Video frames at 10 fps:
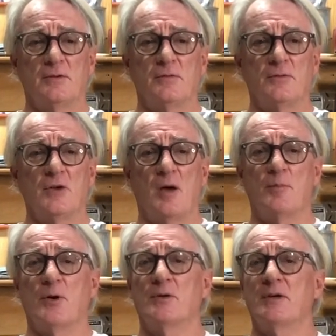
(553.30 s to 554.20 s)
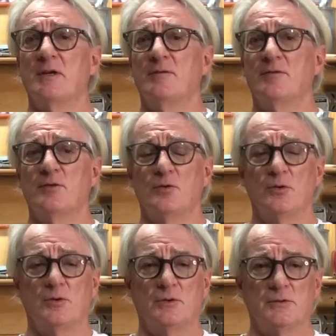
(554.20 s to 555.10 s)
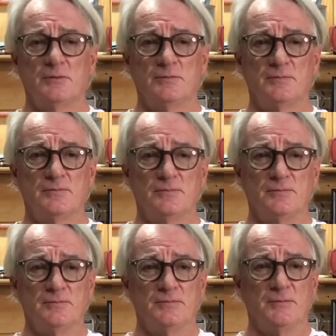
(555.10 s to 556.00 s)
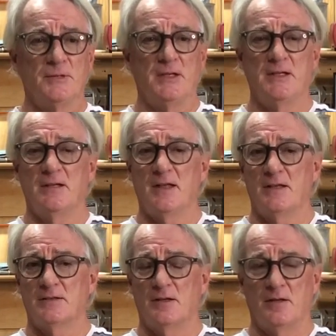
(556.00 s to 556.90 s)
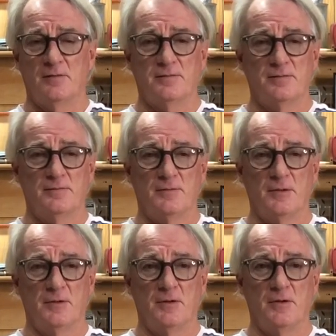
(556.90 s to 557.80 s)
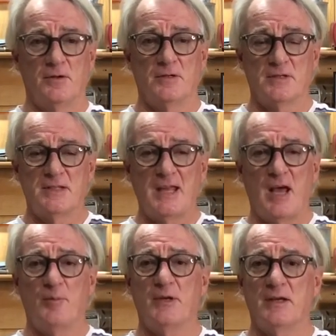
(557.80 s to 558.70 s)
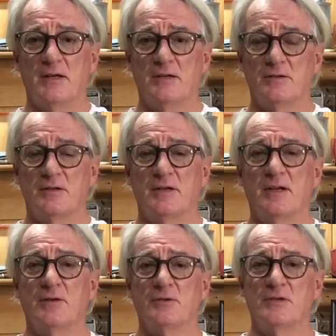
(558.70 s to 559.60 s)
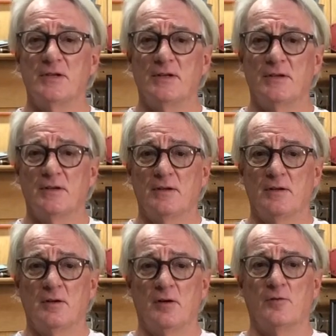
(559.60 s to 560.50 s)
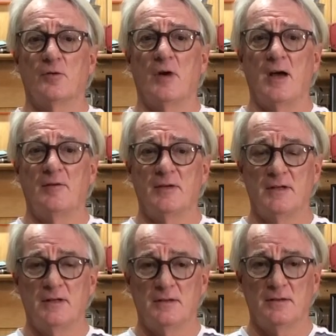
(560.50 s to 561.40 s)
not burn any fuel, any of that stuff. You're just tapping into the energy of gravity